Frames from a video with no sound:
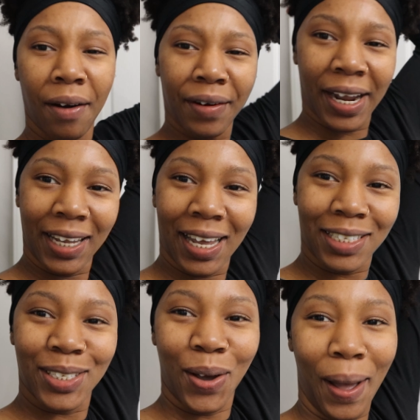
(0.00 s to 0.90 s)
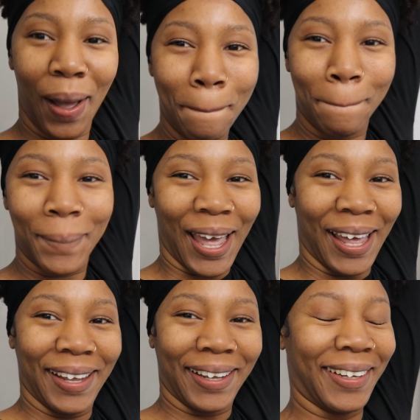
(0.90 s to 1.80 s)
All right, yeah, so I'm
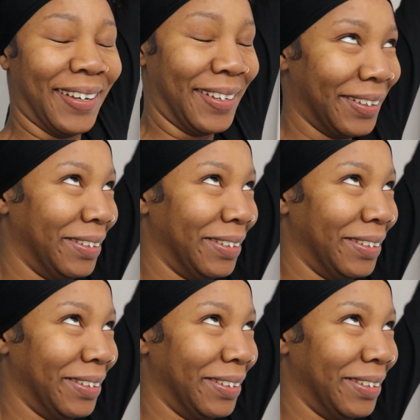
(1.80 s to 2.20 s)
back.